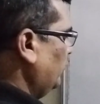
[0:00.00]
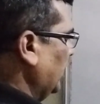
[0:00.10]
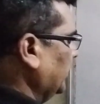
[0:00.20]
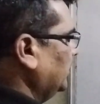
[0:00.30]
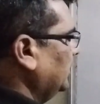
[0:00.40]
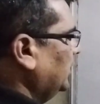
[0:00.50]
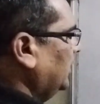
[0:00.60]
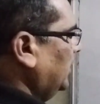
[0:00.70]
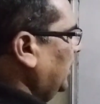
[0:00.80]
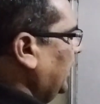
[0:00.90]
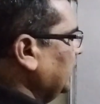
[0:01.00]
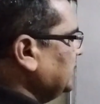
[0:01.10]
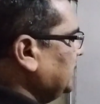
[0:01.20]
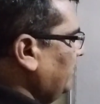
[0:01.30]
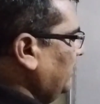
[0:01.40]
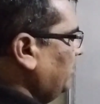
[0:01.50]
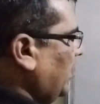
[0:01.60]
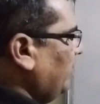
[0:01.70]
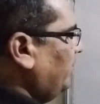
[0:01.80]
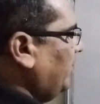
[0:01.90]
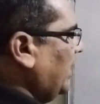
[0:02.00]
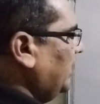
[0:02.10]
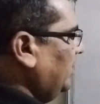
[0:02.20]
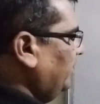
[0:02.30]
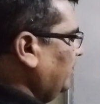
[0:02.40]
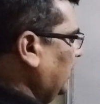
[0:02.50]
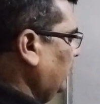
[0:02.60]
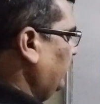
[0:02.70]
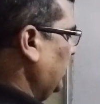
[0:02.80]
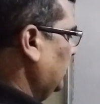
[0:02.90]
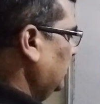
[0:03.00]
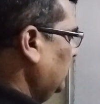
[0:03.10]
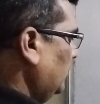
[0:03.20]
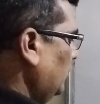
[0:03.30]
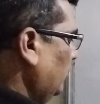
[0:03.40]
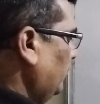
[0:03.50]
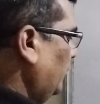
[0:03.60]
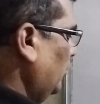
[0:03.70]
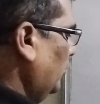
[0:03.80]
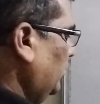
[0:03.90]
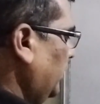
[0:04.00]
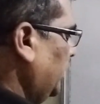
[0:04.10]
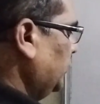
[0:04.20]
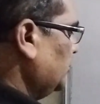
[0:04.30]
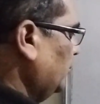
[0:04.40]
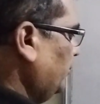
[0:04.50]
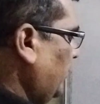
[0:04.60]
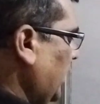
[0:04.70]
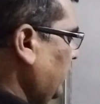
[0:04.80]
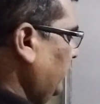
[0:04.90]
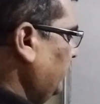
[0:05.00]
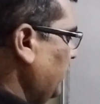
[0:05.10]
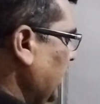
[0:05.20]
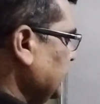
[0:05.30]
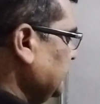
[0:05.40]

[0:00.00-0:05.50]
1. And 7 by 5 alpha. 4 into 5 by